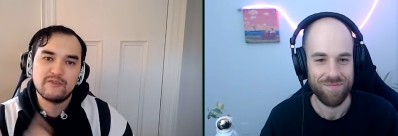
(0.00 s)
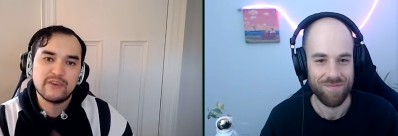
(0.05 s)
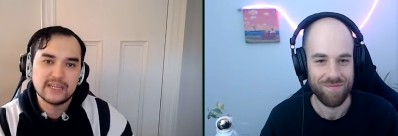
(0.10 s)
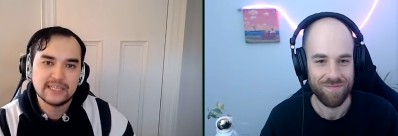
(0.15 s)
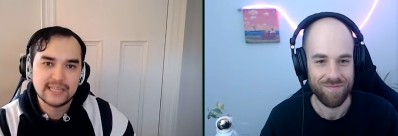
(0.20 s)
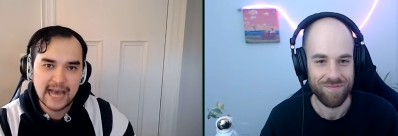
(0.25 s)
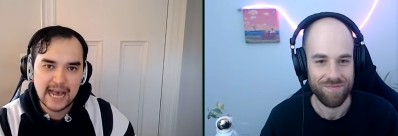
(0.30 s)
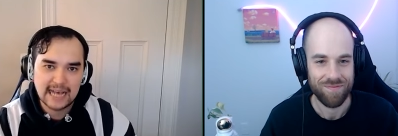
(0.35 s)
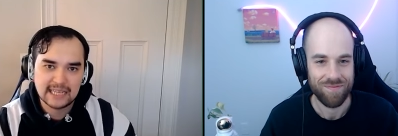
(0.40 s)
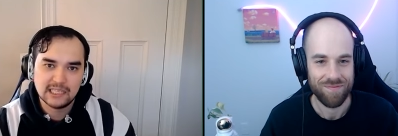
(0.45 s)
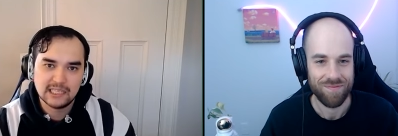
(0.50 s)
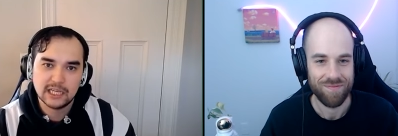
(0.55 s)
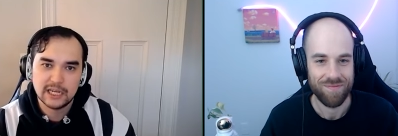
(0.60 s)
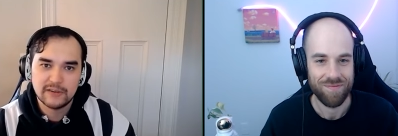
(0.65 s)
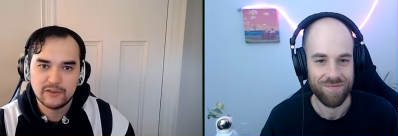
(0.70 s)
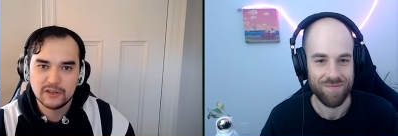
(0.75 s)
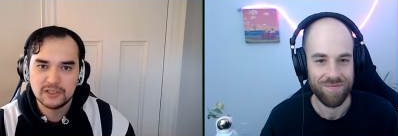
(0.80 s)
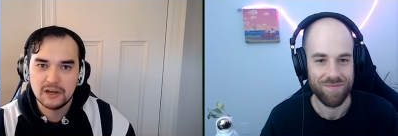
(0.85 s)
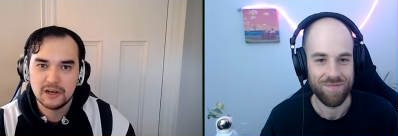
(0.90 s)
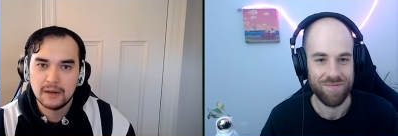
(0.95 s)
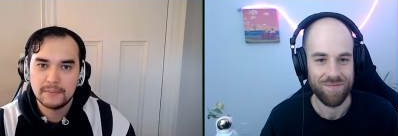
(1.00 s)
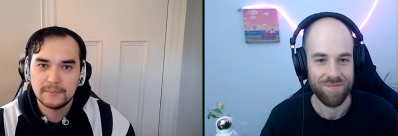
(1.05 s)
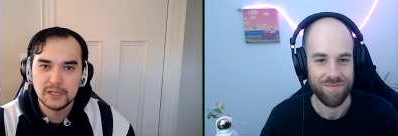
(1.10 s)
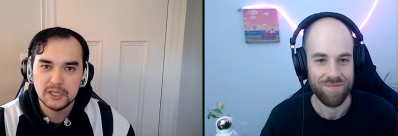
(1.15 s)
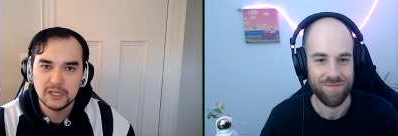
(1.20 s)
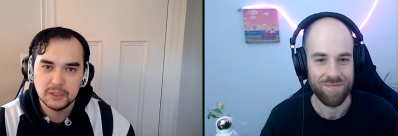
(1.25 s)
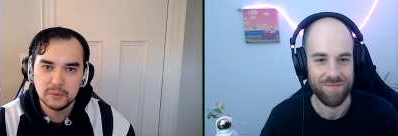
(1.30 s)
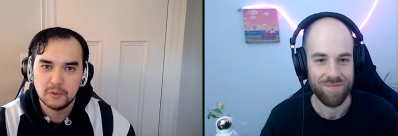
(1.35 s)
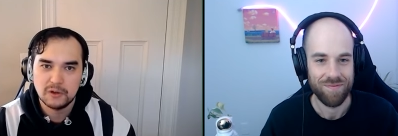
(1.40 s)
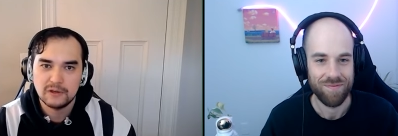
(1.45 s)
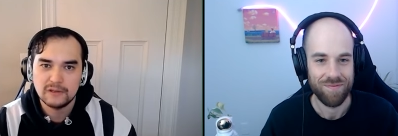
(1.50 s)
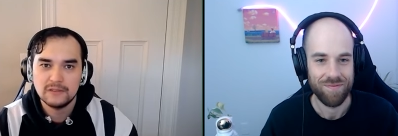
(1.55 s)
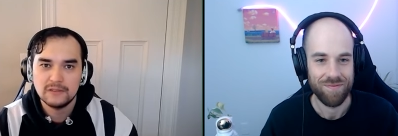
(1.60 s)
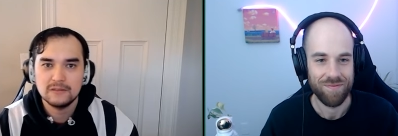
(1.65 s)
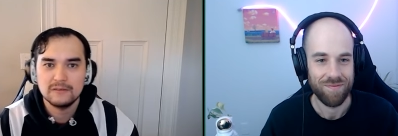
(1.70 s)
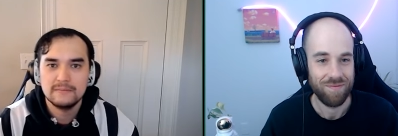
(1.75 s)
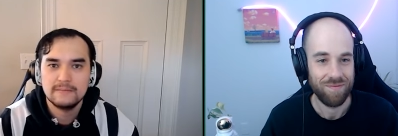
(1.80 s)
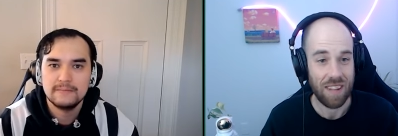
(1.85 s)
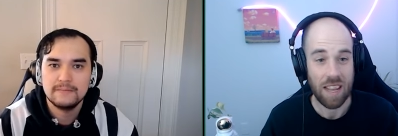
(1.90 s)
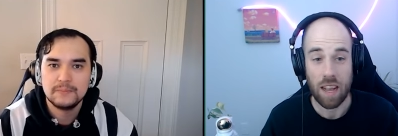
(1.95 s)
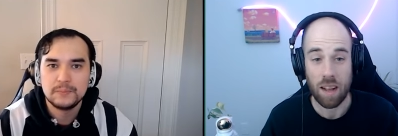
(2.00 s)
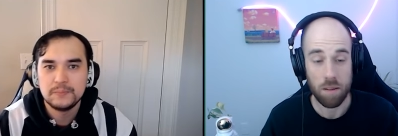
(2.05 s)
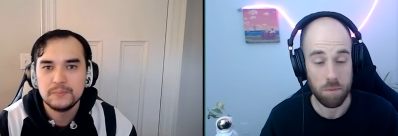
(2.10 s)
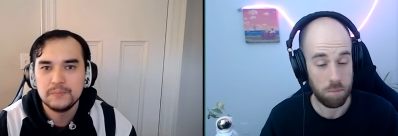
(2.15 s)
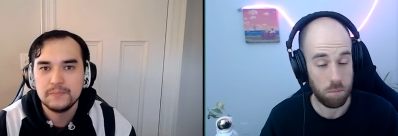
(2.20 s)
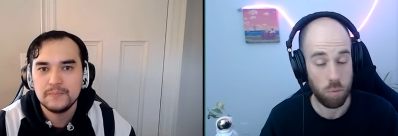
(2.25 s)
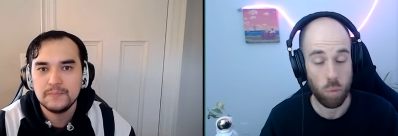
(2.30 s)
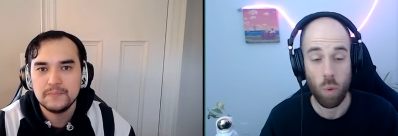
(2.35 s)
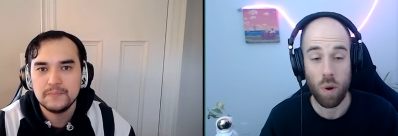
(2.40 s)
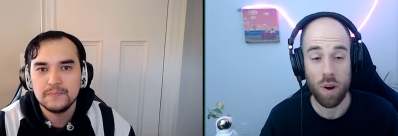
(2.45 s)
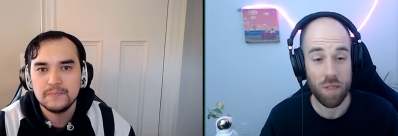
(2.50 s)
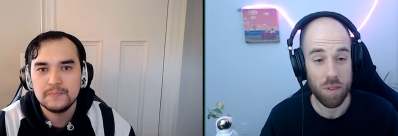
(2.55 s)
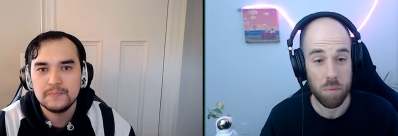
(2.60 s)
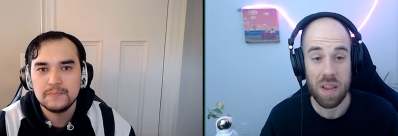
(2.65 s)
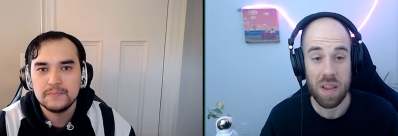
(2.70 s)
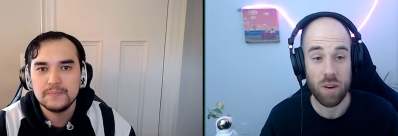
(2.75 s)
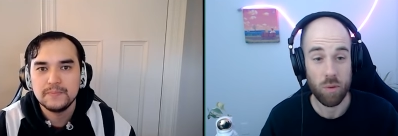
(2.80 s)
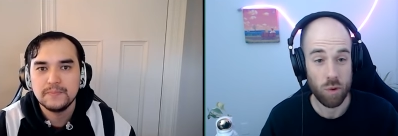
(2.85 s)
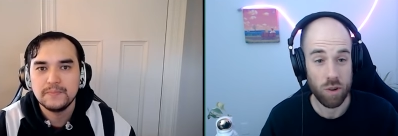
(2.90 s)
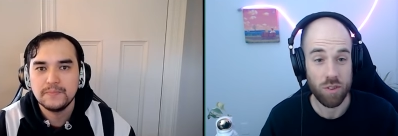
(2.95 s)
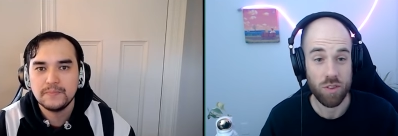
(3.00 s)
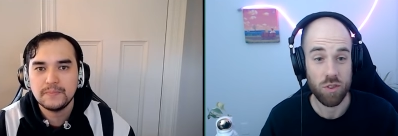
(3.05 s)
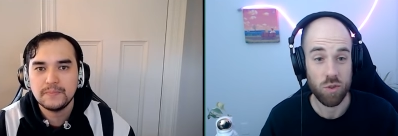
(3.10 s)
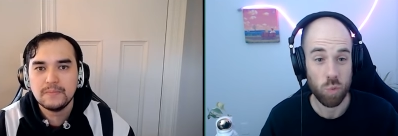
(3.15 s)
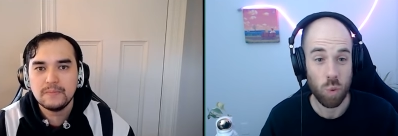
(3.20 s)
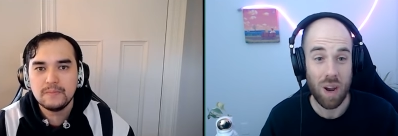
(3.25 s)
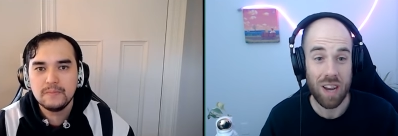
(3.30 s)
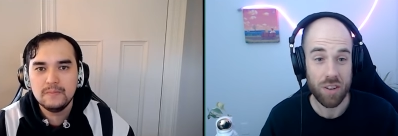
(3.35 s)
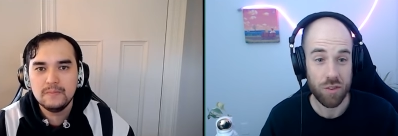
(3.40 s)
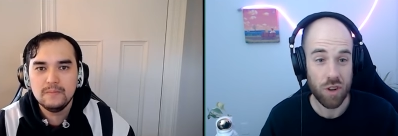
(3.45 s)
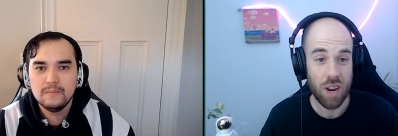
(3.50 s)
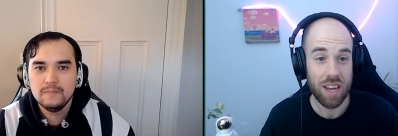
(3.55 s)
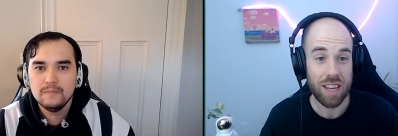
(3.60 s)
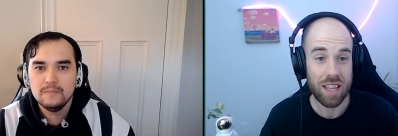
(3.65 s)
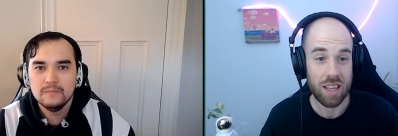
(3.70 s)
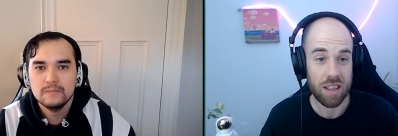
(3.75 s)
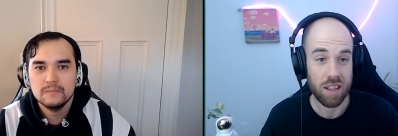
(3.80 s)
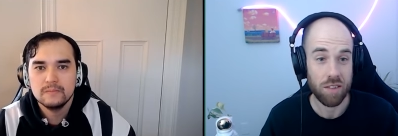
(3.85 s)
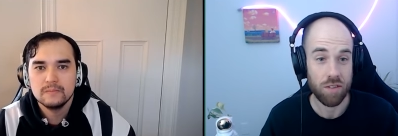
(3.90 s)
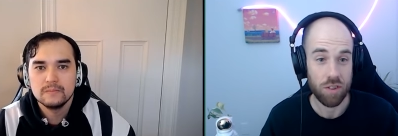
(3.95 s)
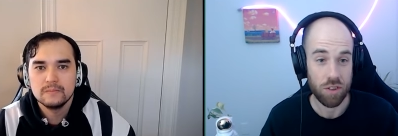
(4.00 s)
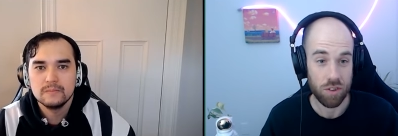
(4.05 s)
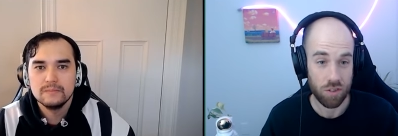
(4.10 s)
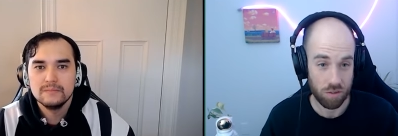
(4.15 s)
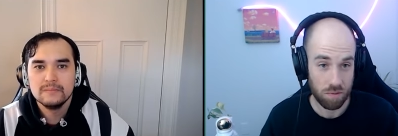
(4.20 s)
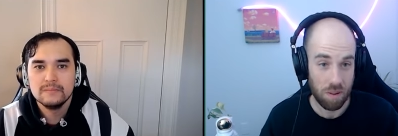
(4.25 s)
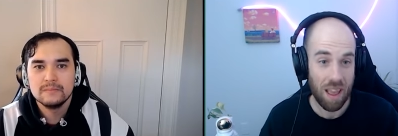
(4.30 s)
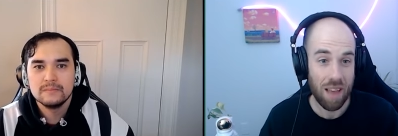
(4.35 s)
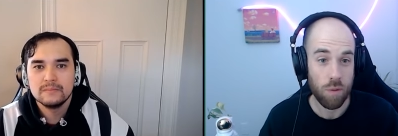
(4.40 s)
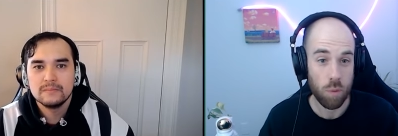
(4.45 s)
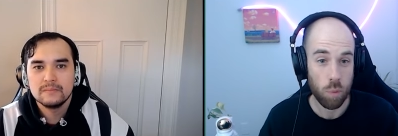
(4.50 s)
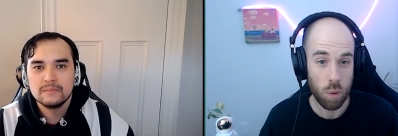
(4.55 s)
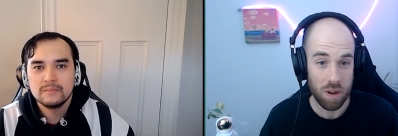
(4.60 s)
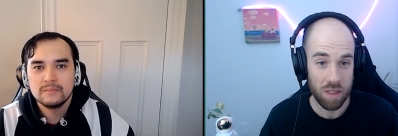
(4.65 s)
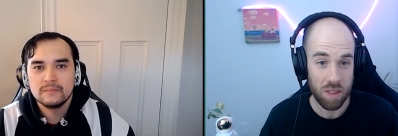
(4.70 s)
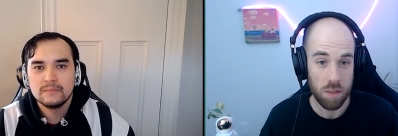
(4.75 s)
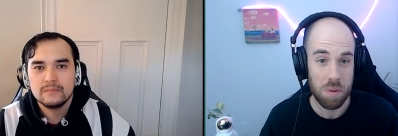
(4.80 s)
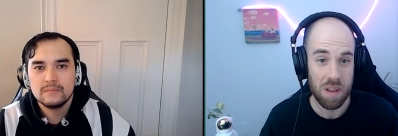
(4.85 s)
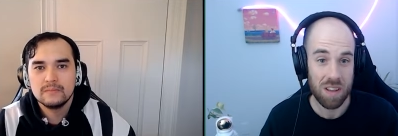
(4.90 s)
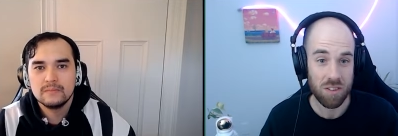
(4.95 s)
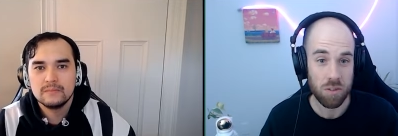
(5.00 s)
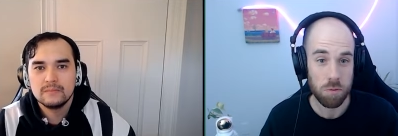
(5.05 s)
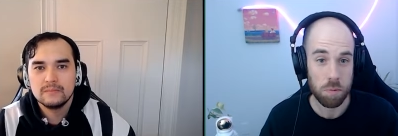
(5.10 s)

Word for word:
Speaker 1: fantastic for Top Esports.
Speaker 2: Yeah, one of the main reasons why Jackie Love is having one of the best